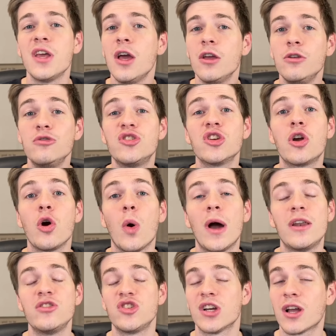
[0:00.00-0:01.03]
you should go ahead
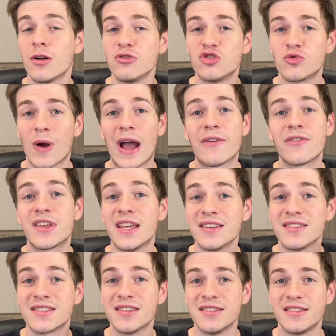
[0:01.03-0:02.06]
and check out
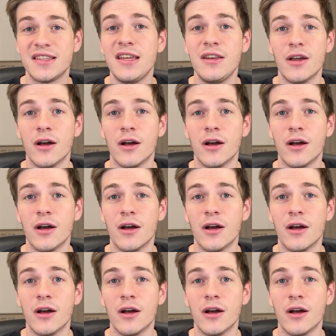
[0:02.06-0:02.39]
DraftKings Casino.